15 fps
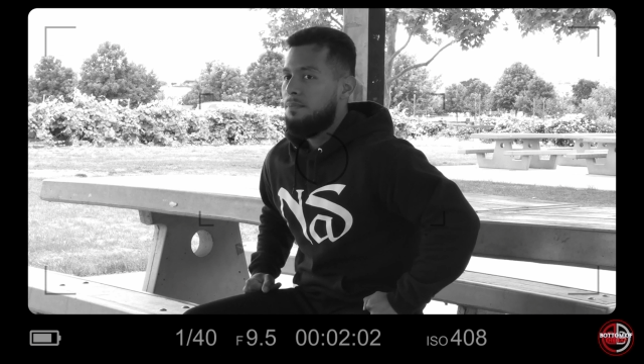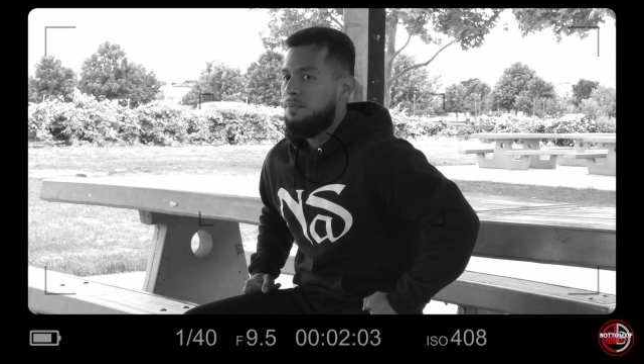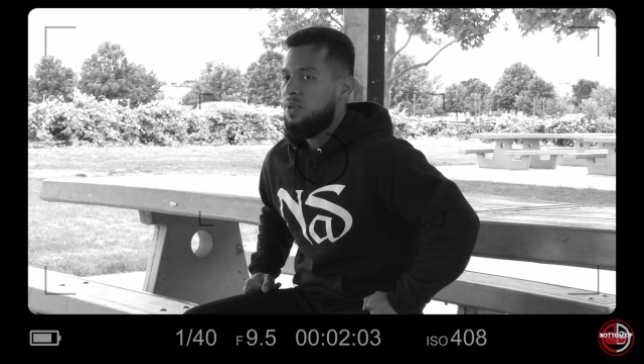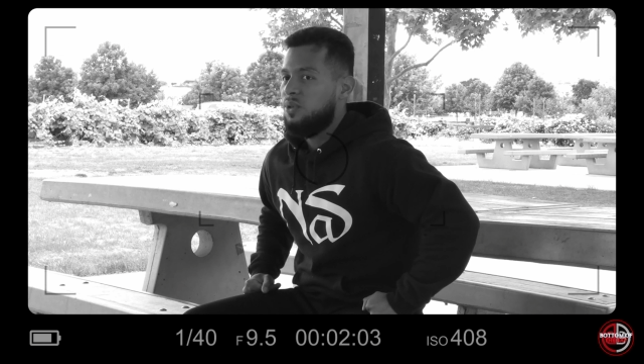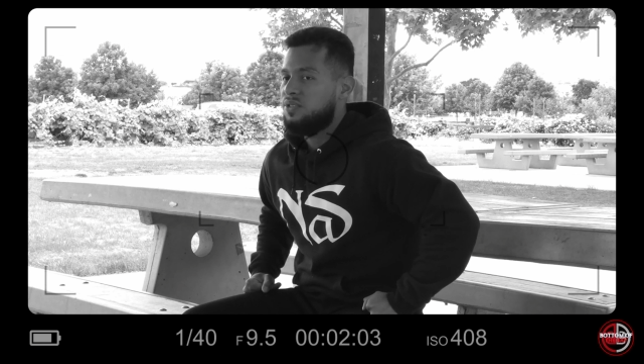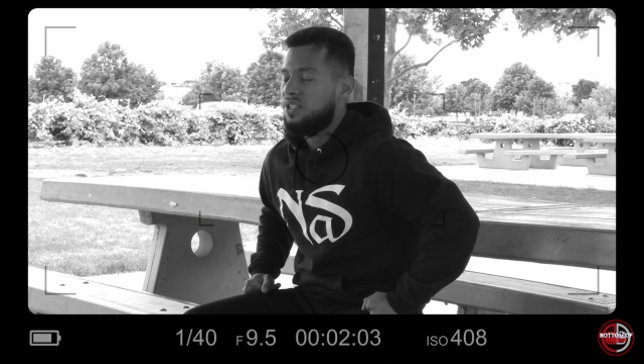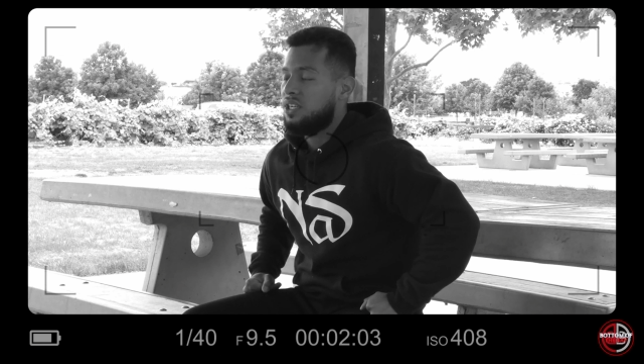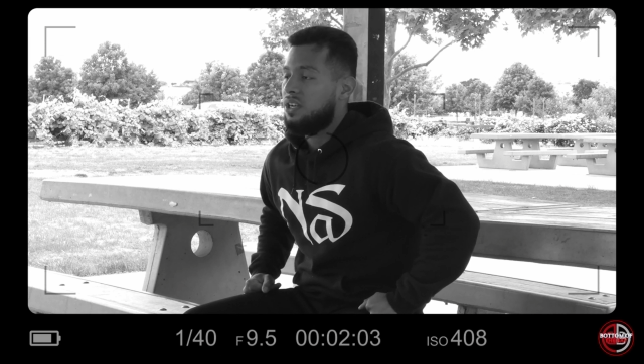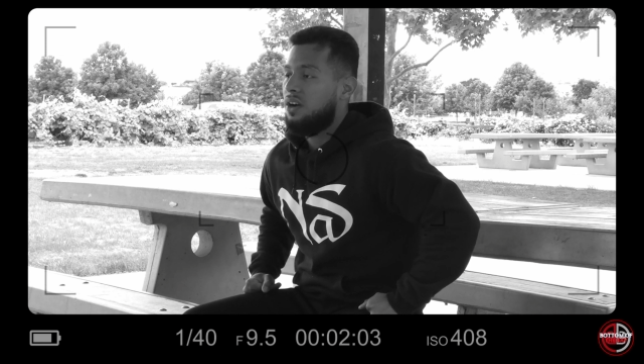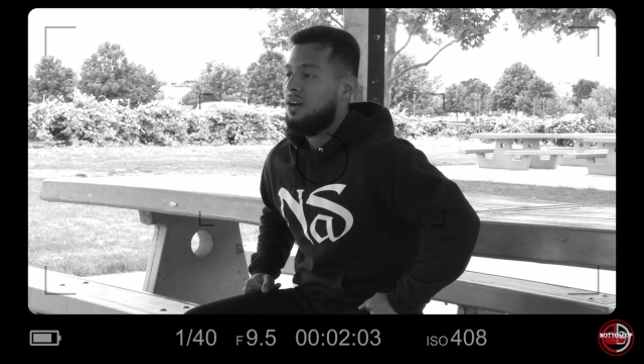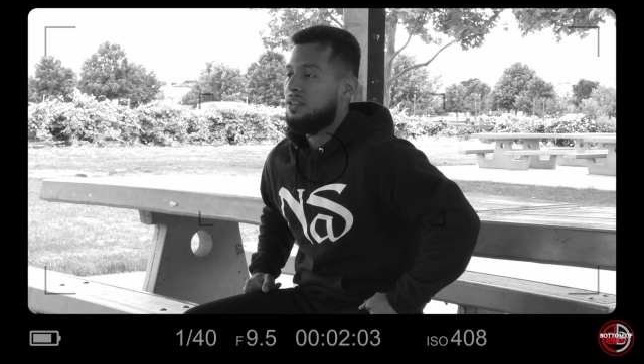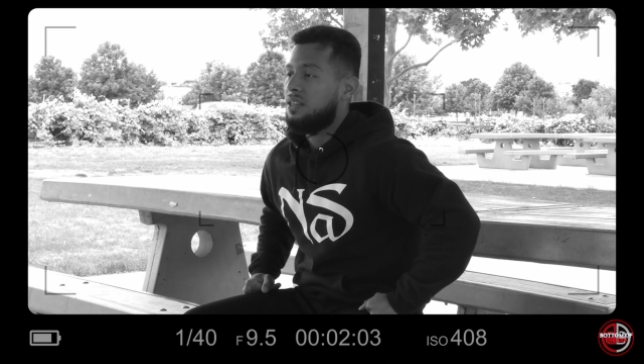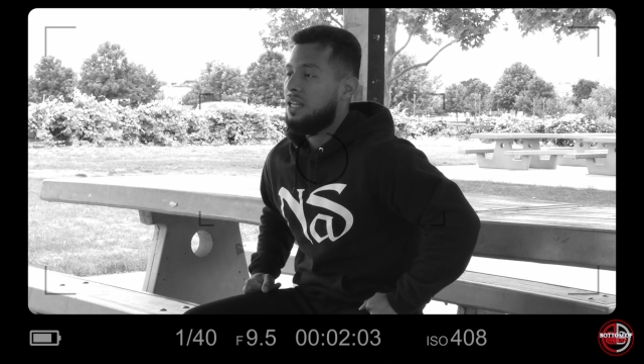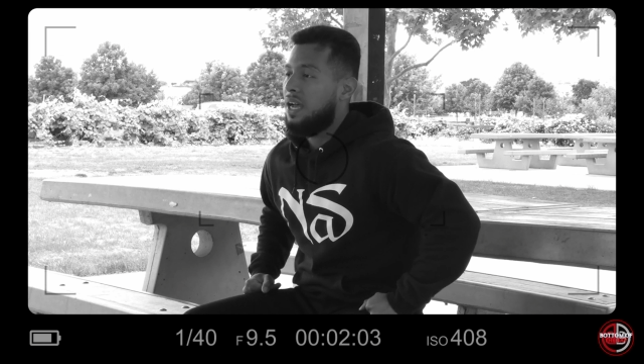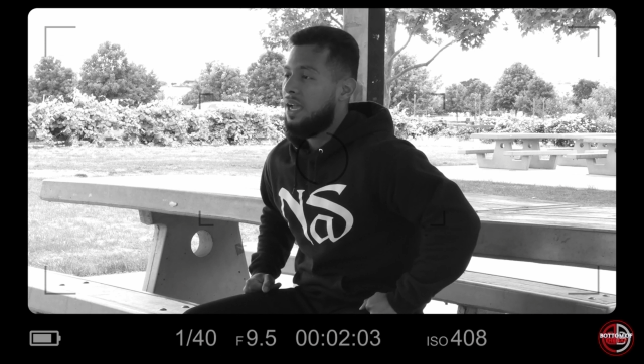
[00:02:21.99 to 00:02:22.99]
music
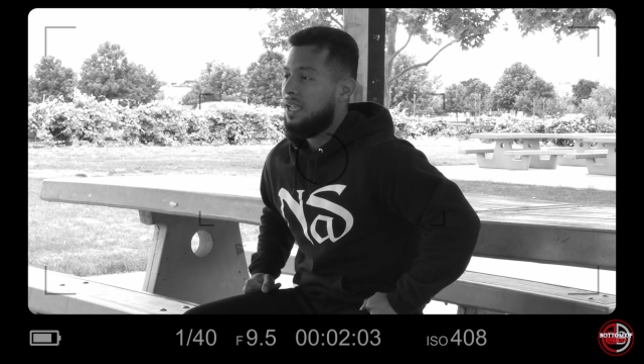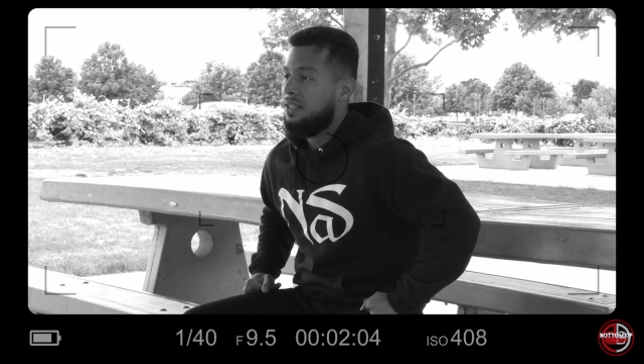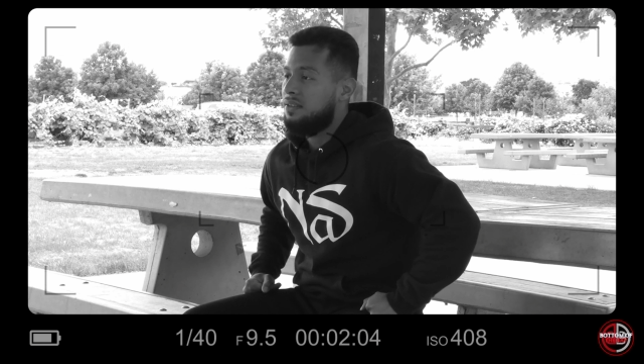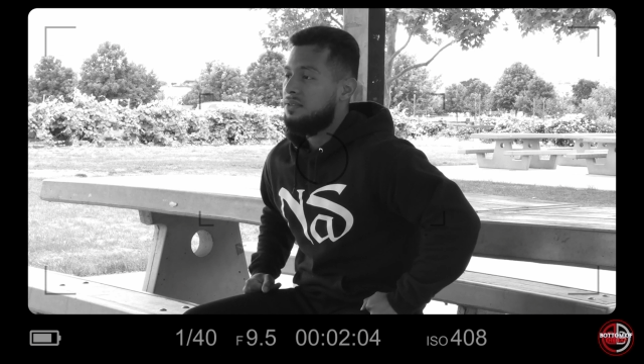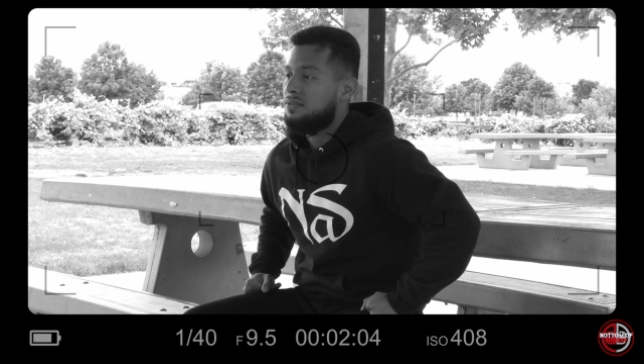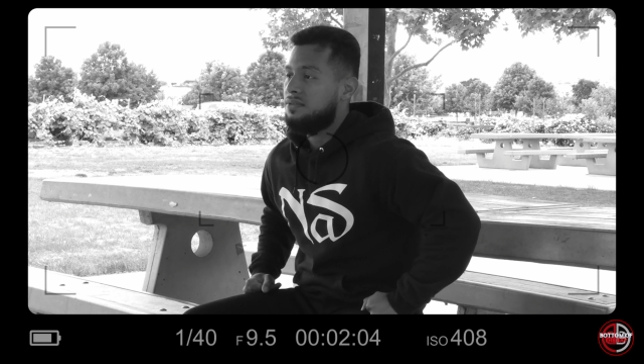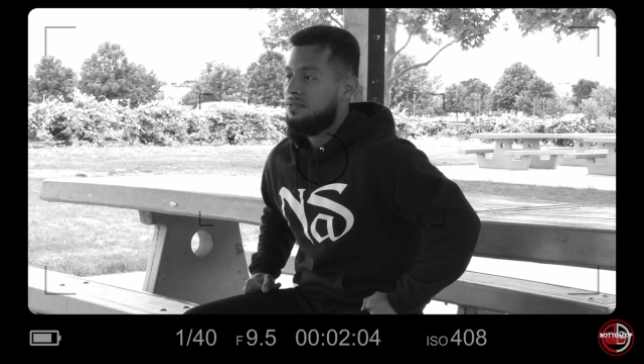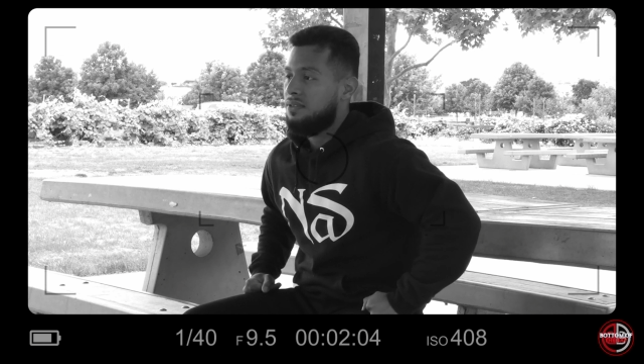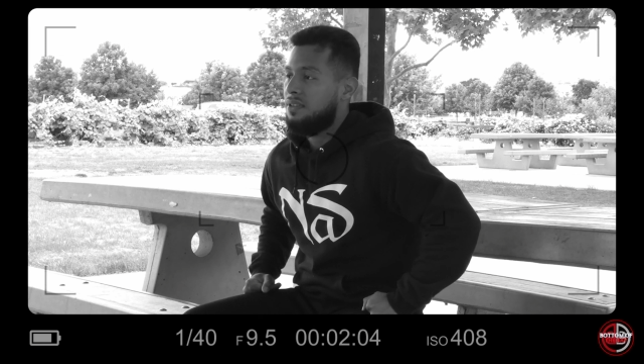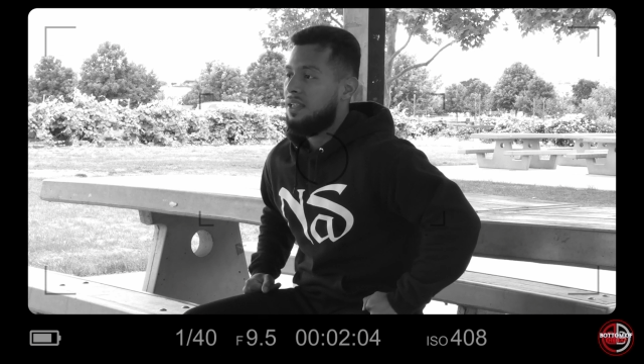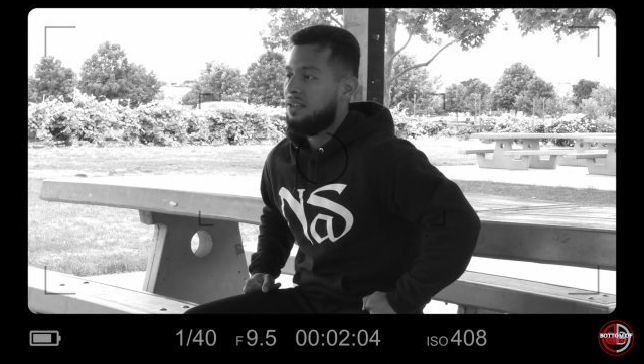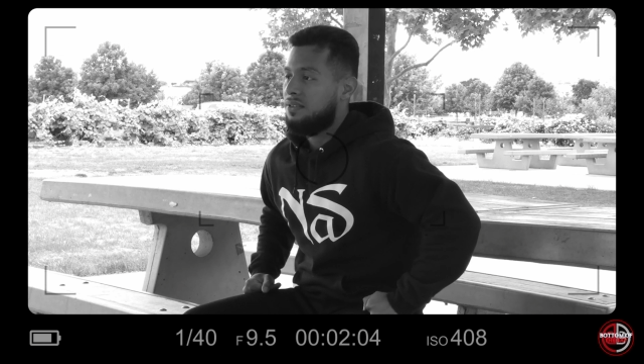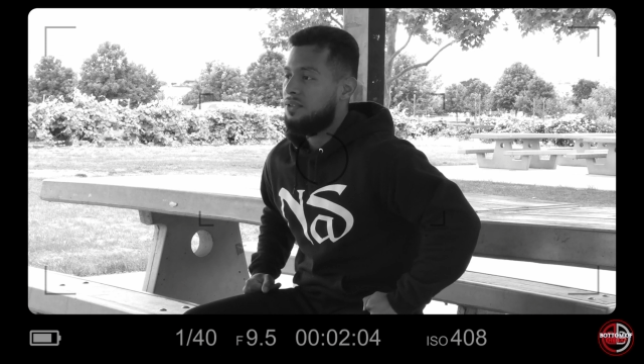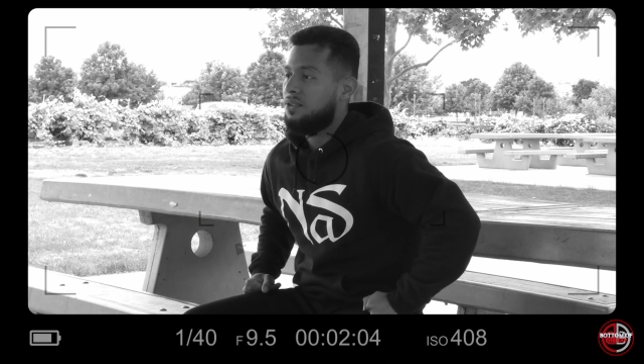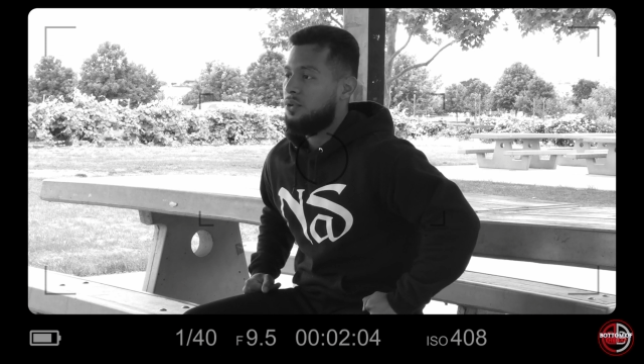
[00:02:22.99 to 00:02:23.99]
online
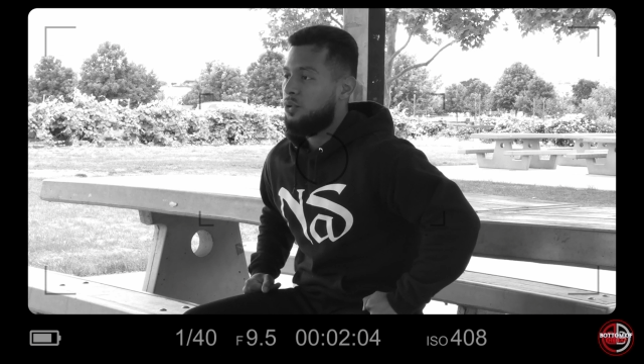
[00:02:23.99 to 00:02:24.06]
to